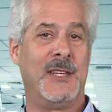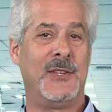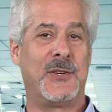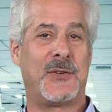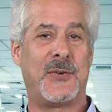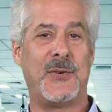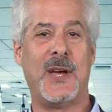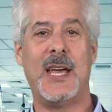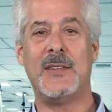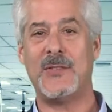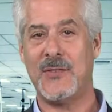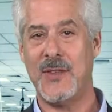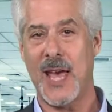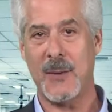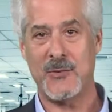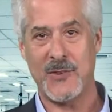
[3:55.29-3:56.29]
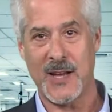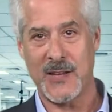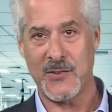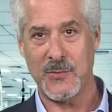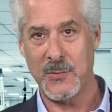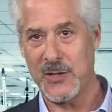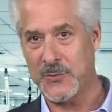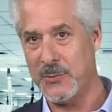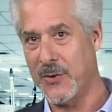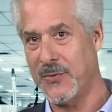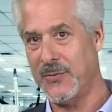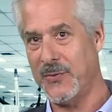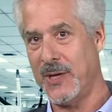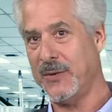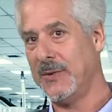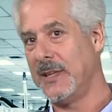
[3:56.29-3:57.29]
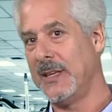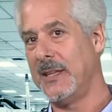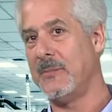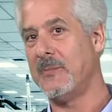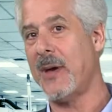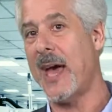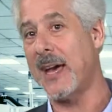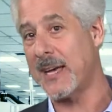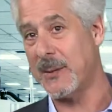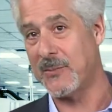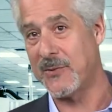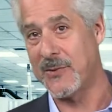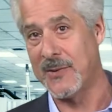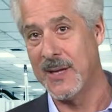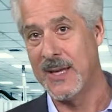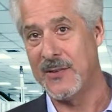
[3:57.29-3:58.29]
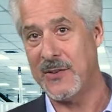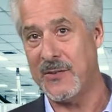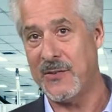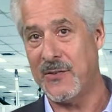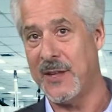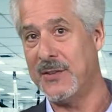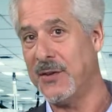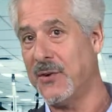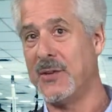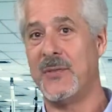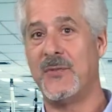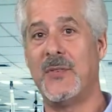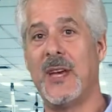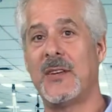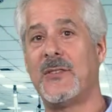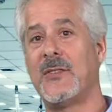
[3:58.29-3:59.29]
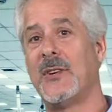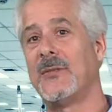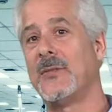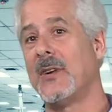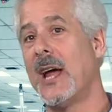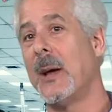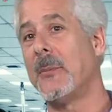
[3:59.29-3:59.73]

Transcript: You create snapshots much more frequently than backups, since they don't affect server